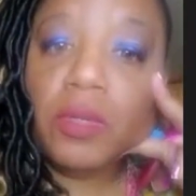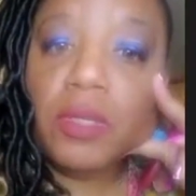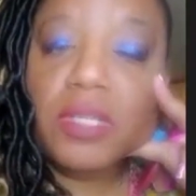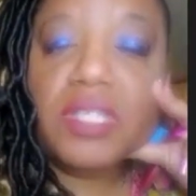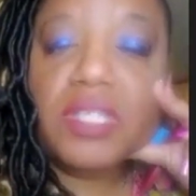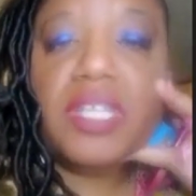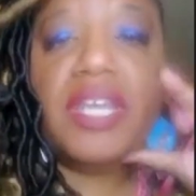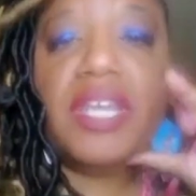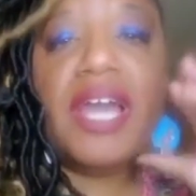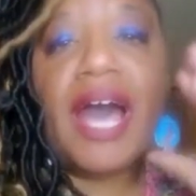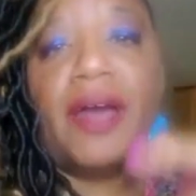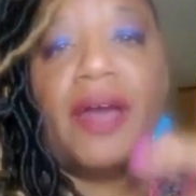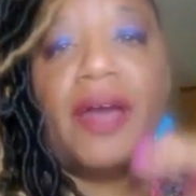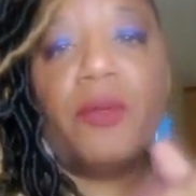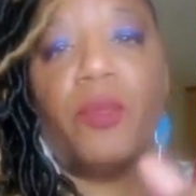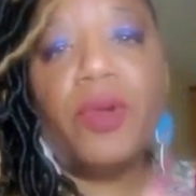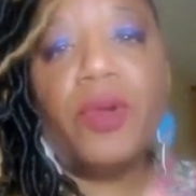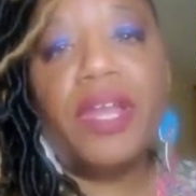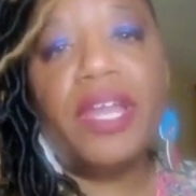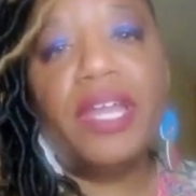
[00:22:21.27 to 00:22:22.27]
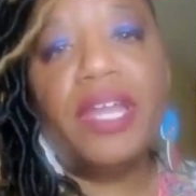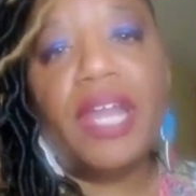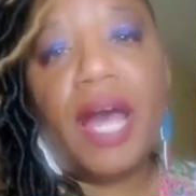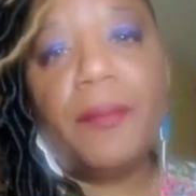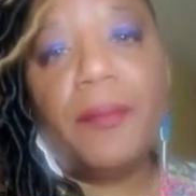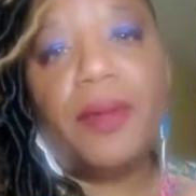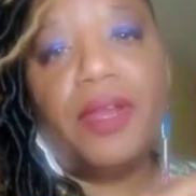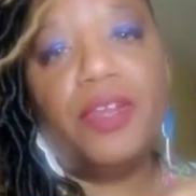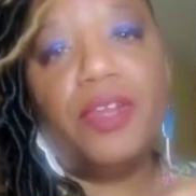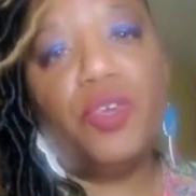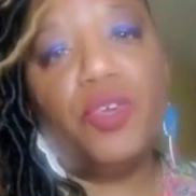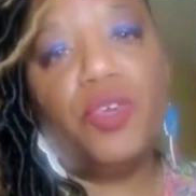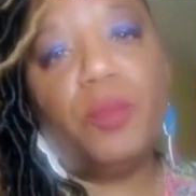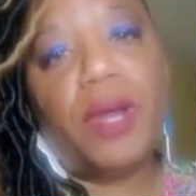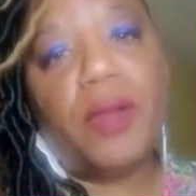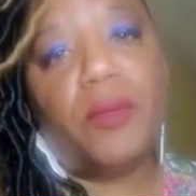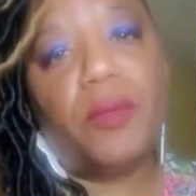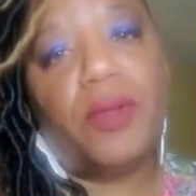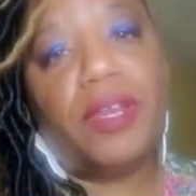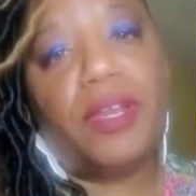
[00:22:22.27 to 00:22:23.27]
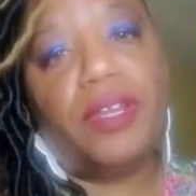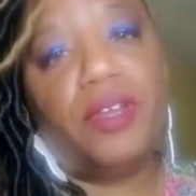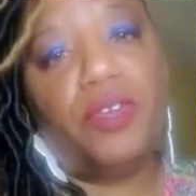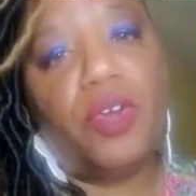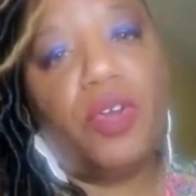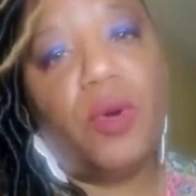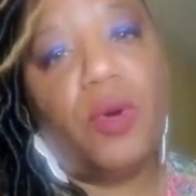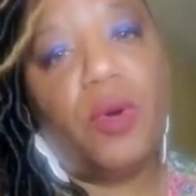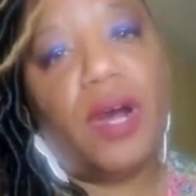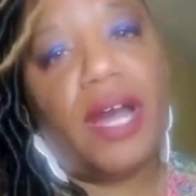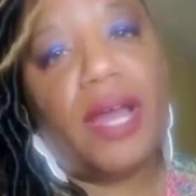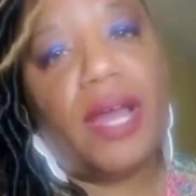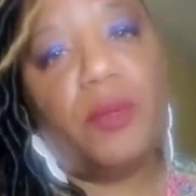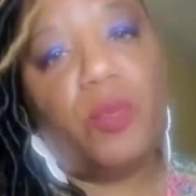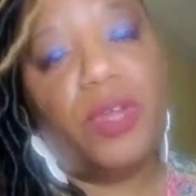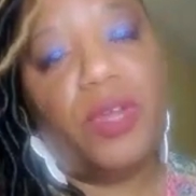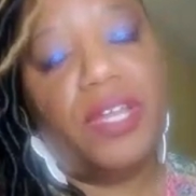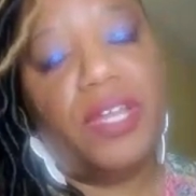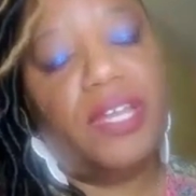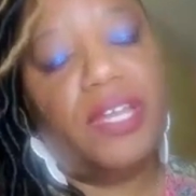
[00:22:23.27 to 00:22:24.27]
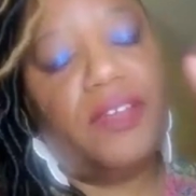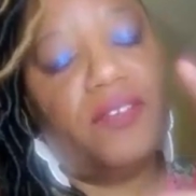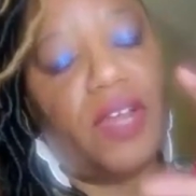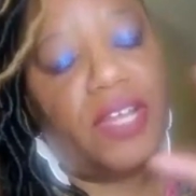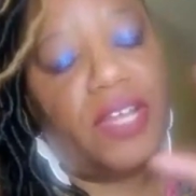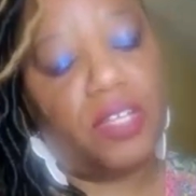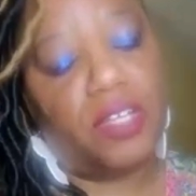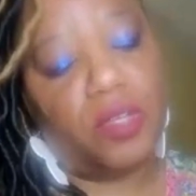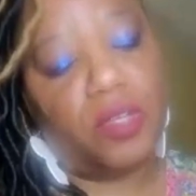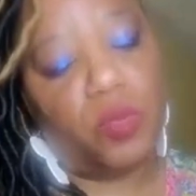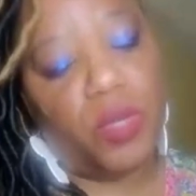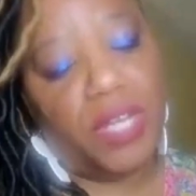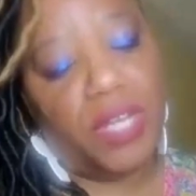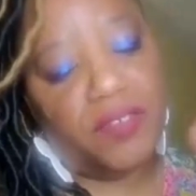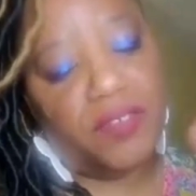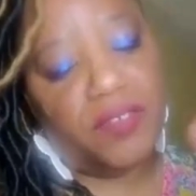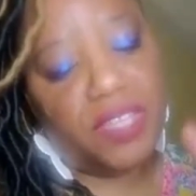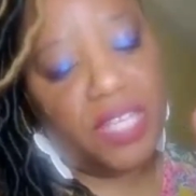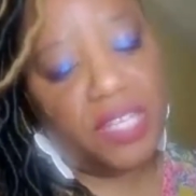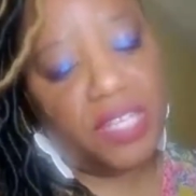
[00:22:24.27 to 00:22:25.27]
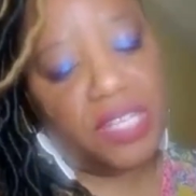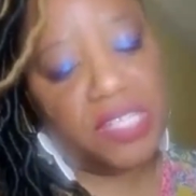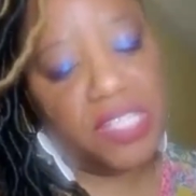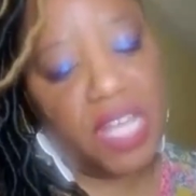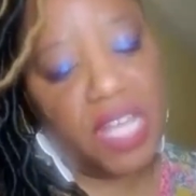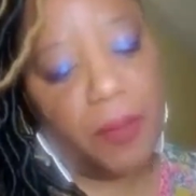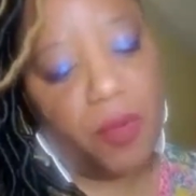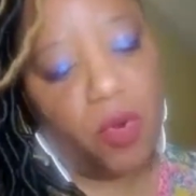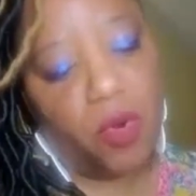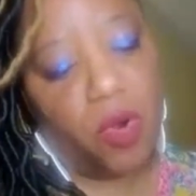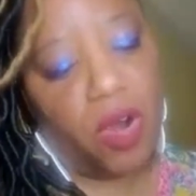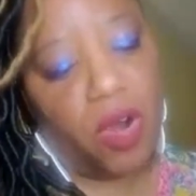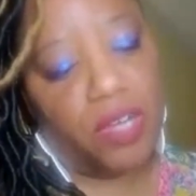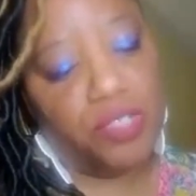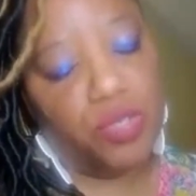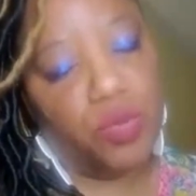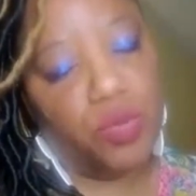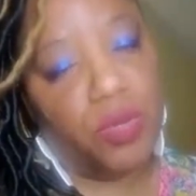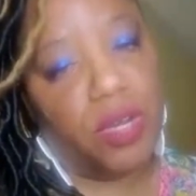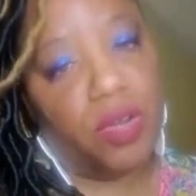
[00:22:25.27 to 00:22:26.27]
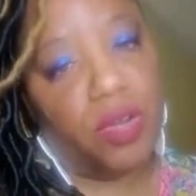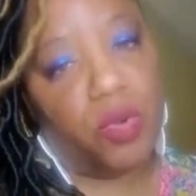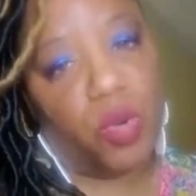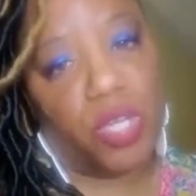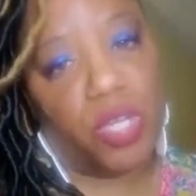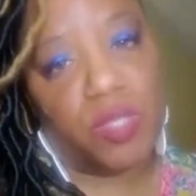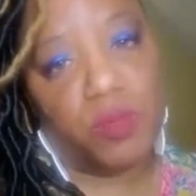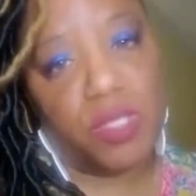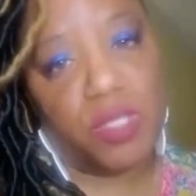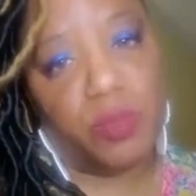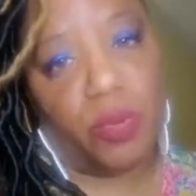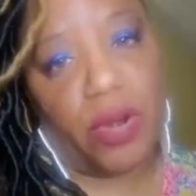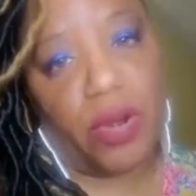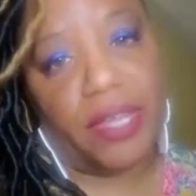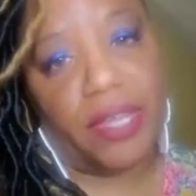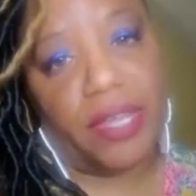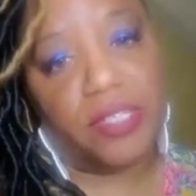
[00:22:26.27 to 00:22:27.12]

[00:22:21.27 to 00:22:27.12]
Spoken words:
See, I'm gonna do my read. You know how I read, either I read everything in the summer or I do it on Christmas break.